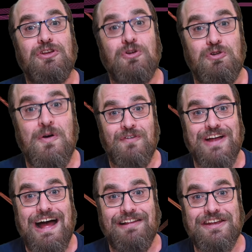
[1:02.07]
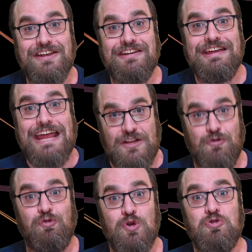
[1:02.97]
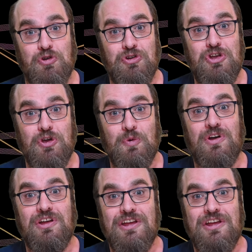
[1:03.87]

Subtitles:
You do colleague. It's future you.